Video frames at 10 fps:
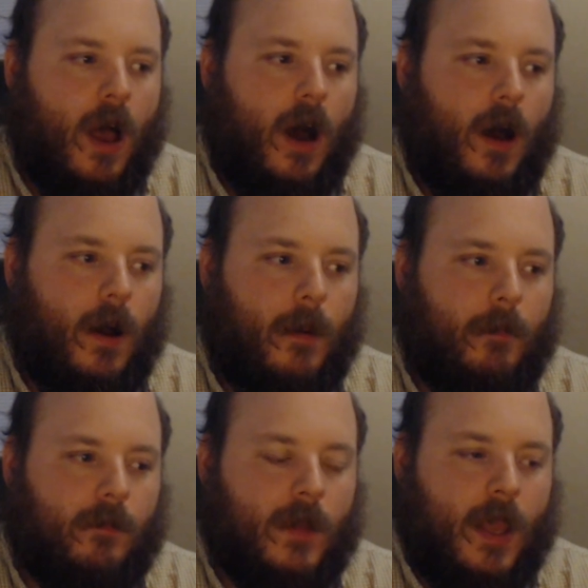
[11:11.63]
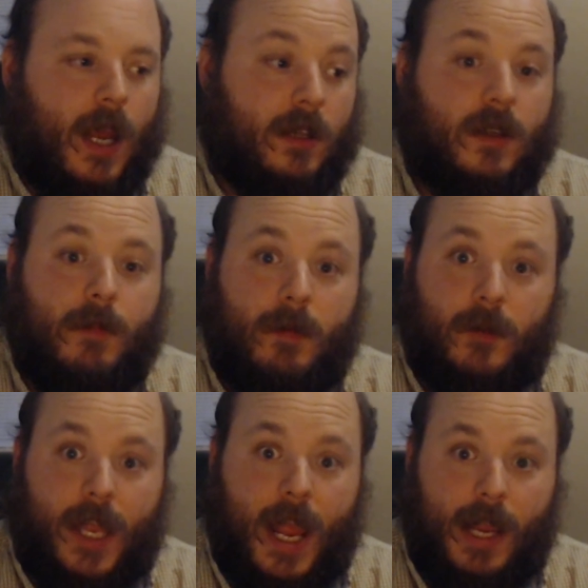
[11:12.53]
And in some people,
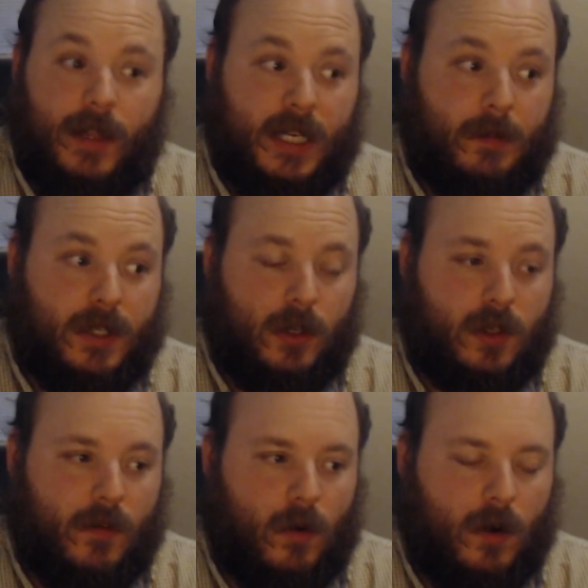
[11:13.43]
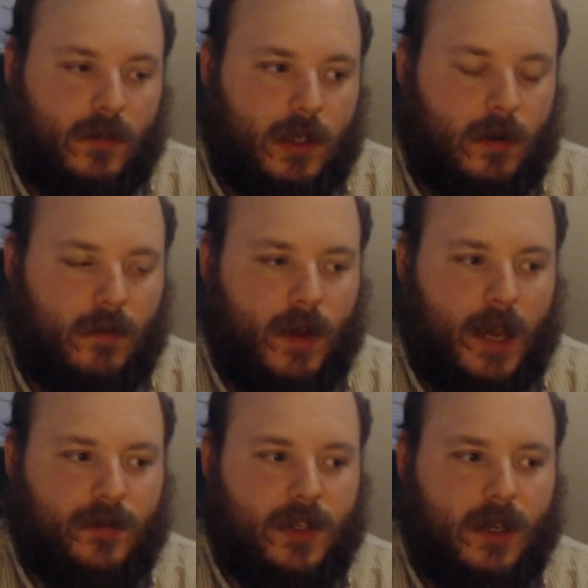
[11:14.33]
they can get lactobacillus overgrowth too. If you
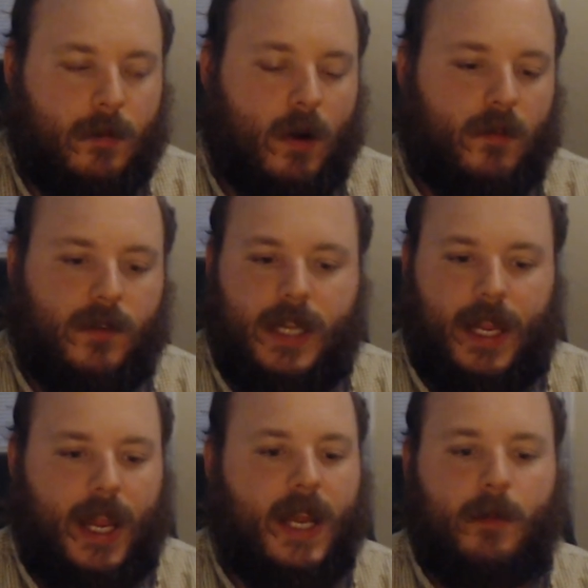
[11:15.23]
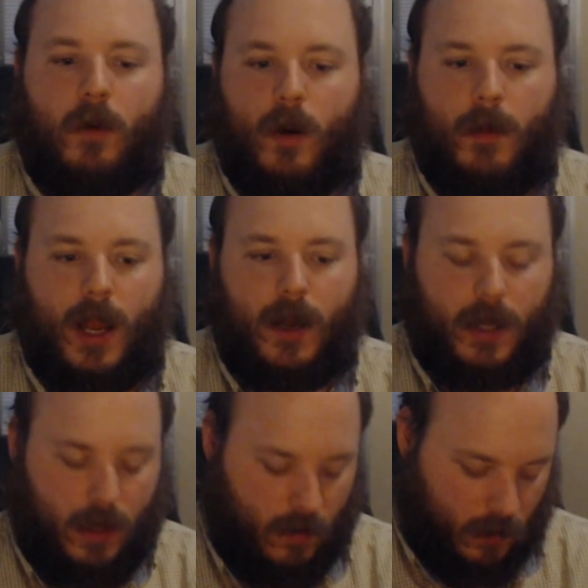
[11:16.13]
have SIBO, if you're taking any probiotic,
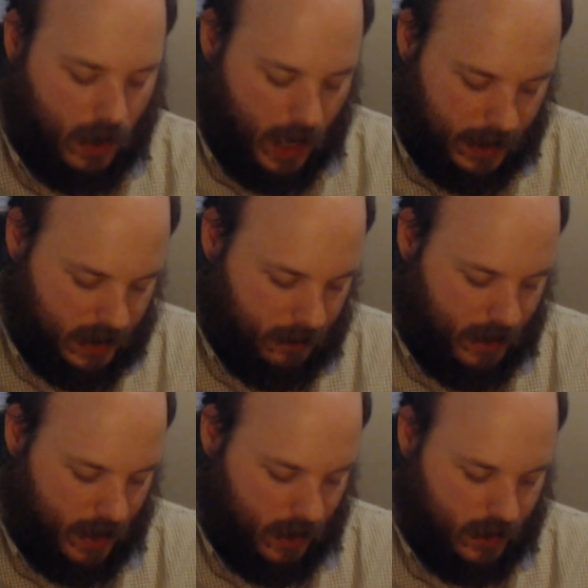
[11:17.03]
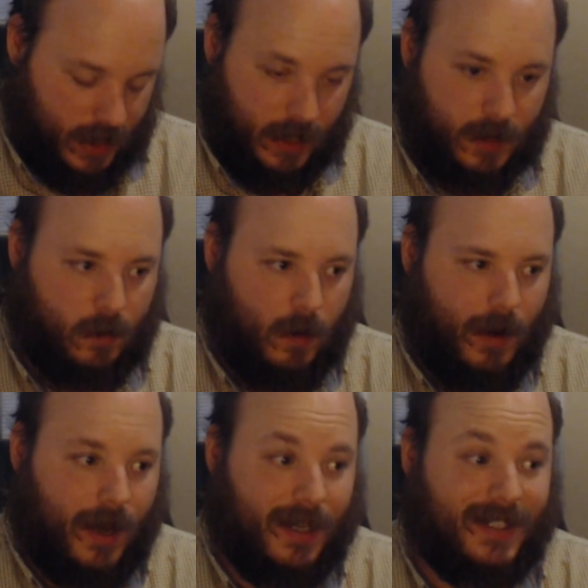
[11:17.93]
if you're constipated and you're taking these
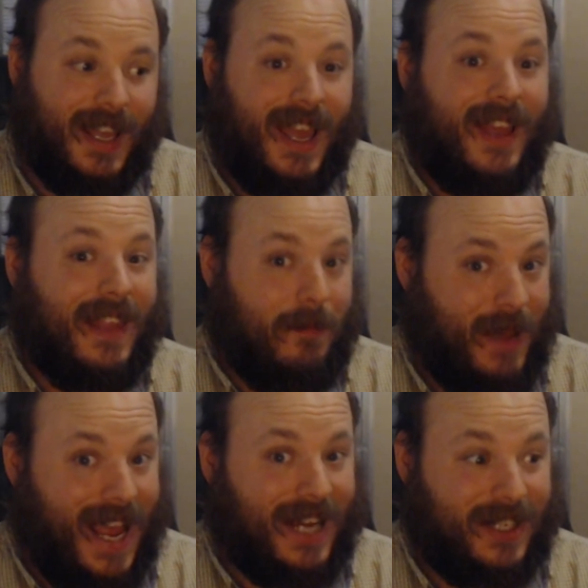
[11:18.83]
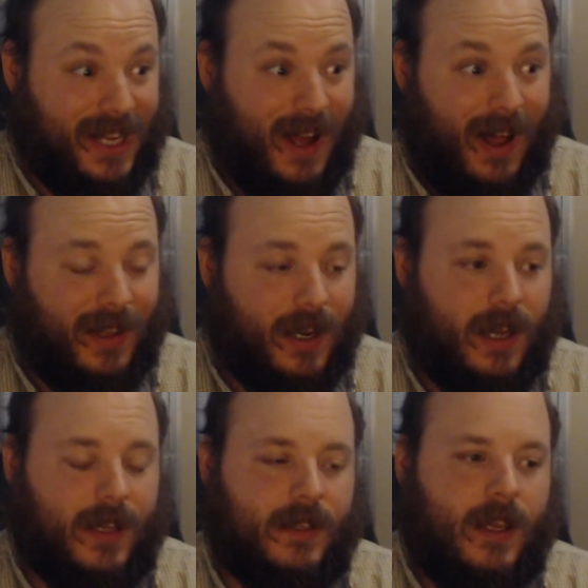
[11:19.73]
probiotics, they may actually
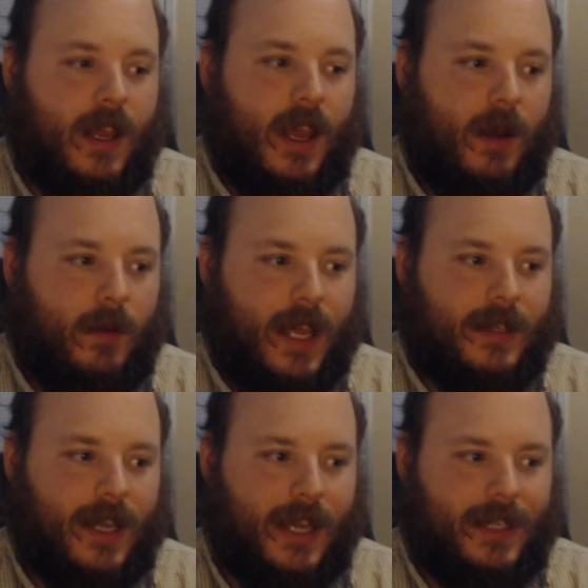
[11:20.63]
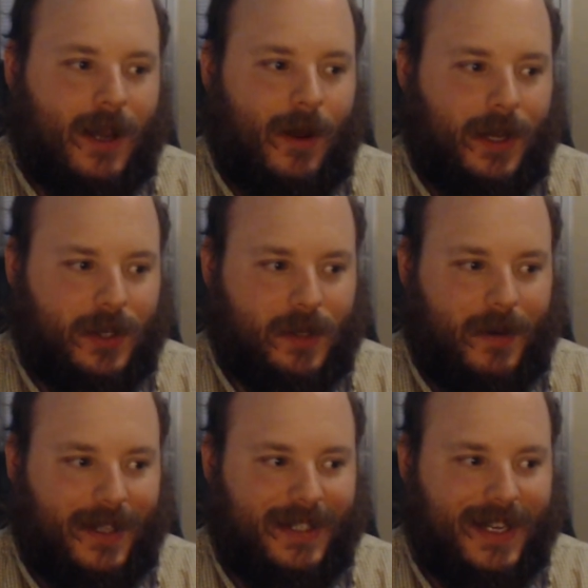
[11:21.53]
colonize. And when that's the case, they colonize your
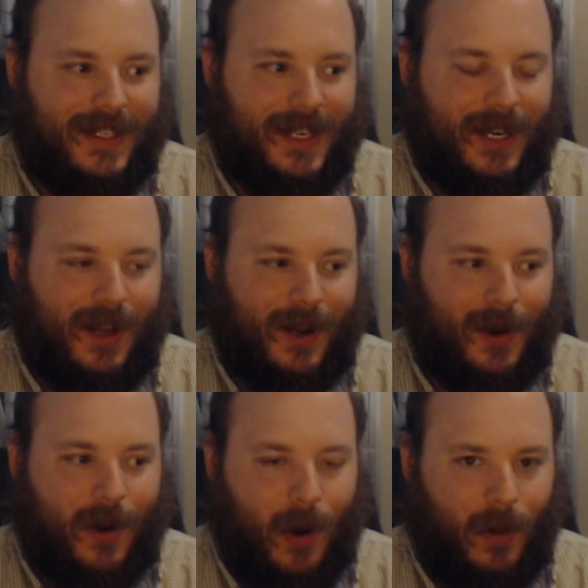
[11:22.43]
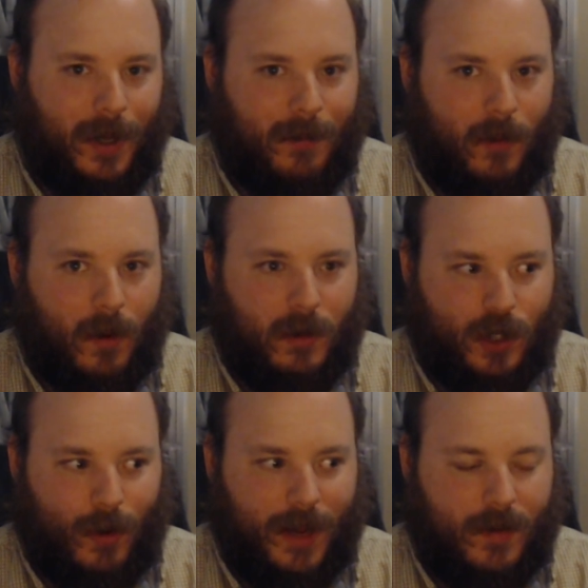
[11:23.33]
small intestine and not your colon, where a
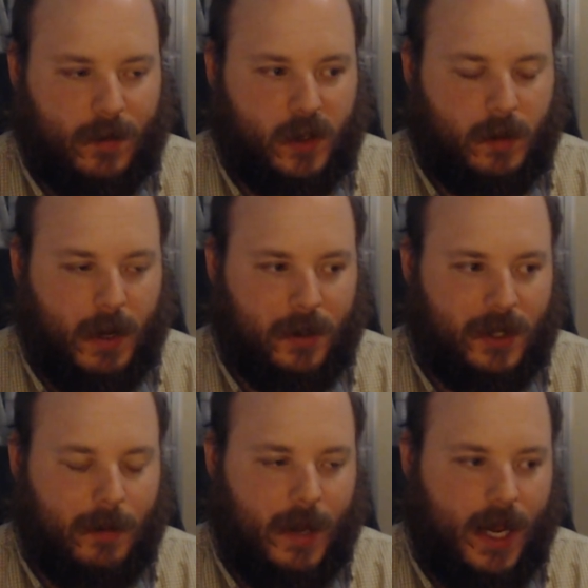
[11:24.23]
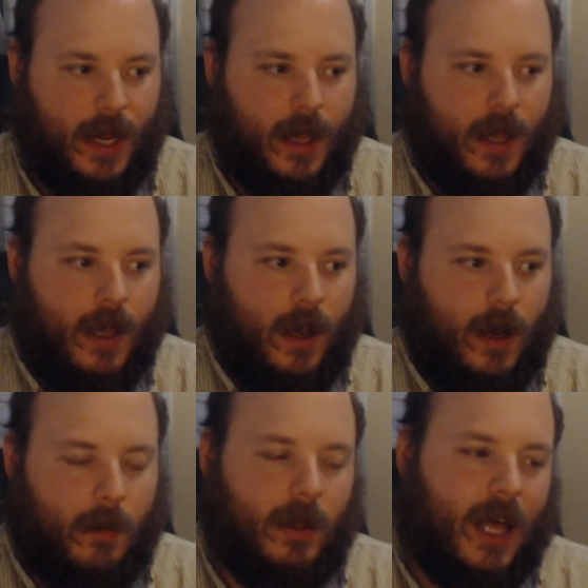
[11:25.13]
majority of them are supposed to be.
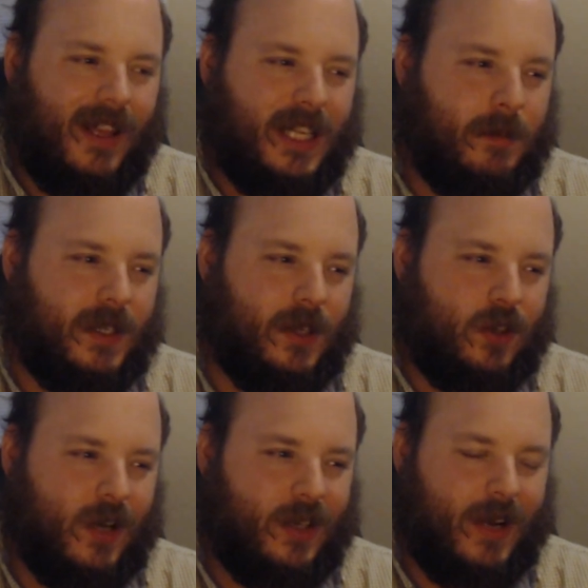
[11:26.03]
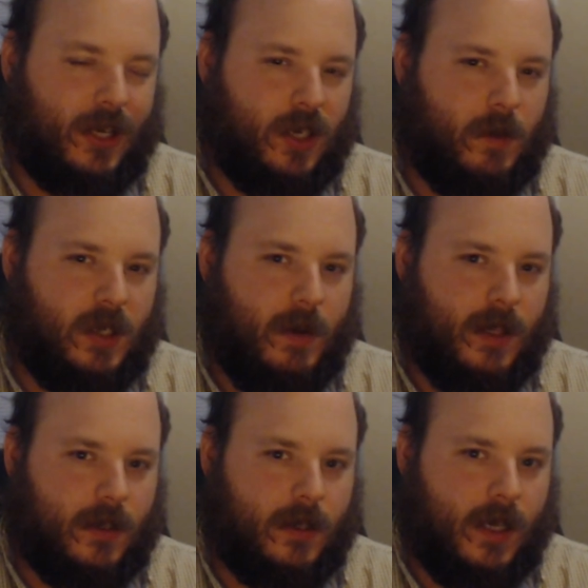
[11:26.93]
A lot of lactobacillus strains are actually supposed to be
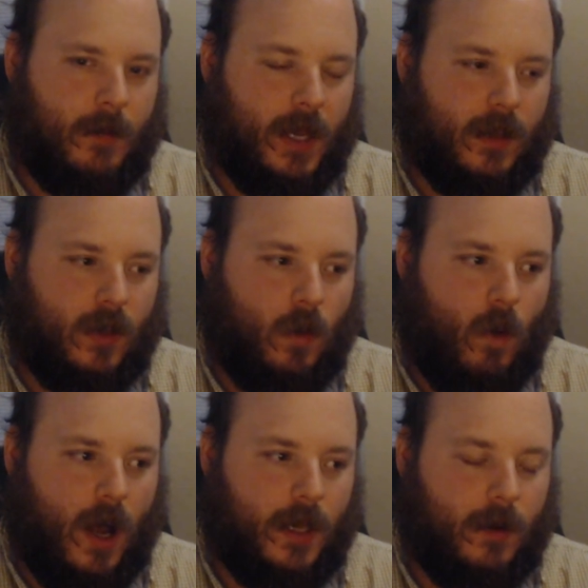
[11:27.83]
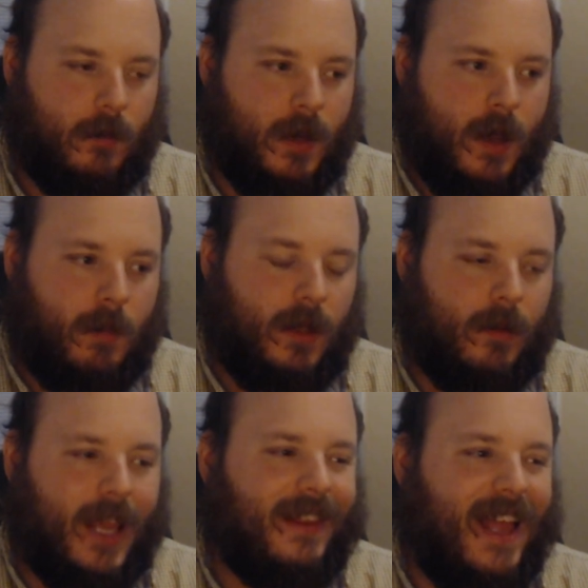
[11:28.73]
in the stomach and the duodenum, but
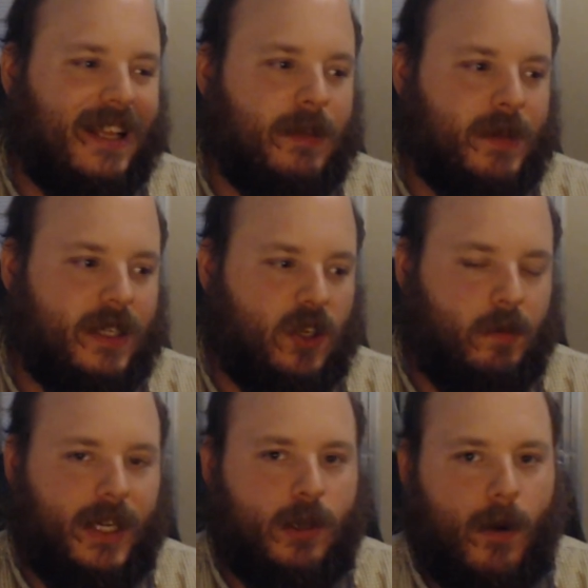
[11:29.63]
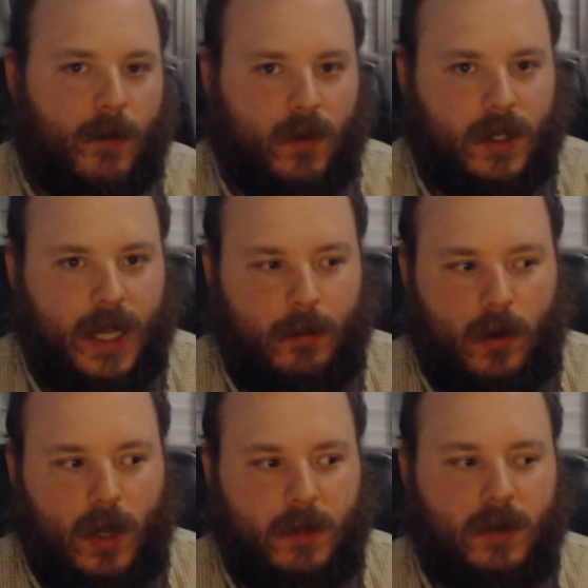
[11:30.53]
like lactobacillus plantarum, for
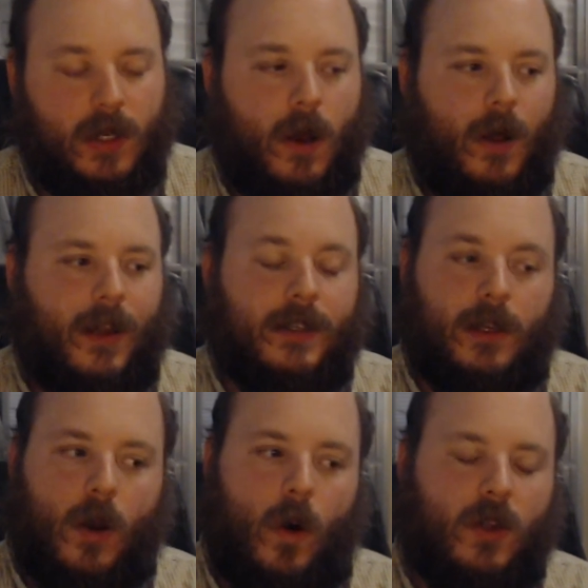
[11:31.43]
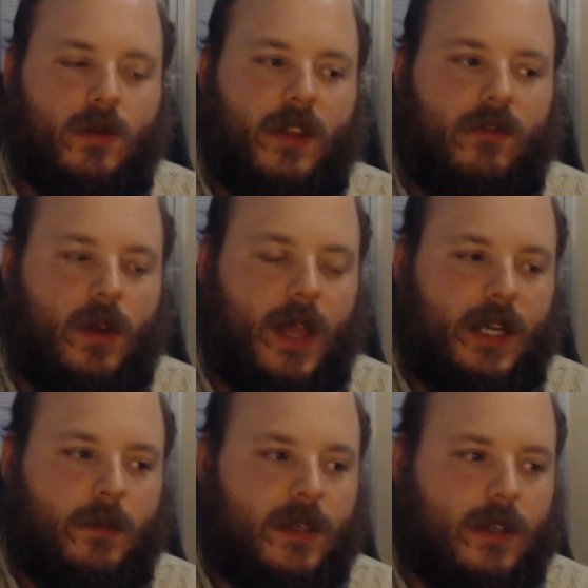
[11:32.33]
example, it's supposed to colonize the colon. It's one of the few
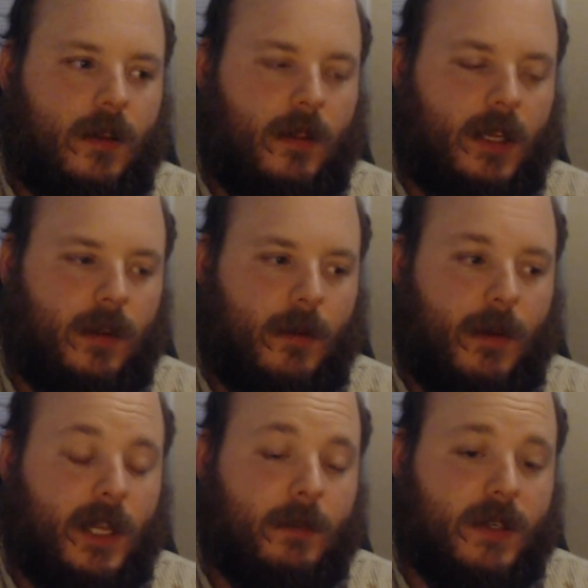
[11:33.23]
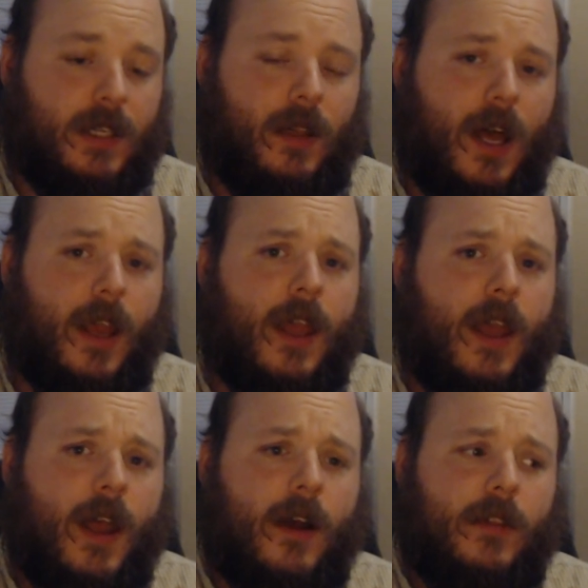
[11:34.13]
lactobacilli
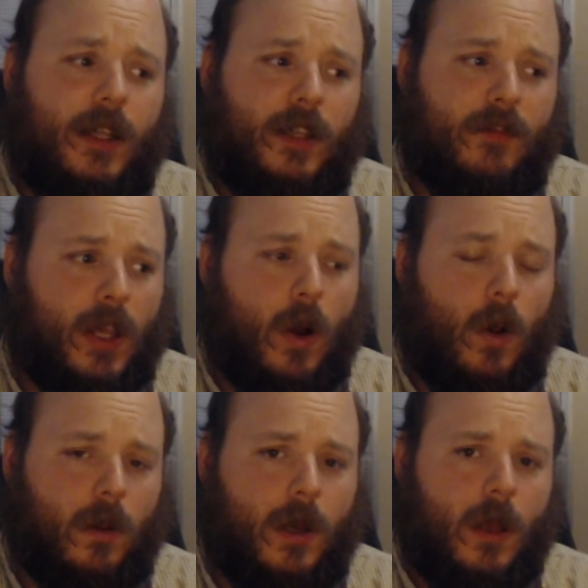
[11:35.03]
that live in the colon.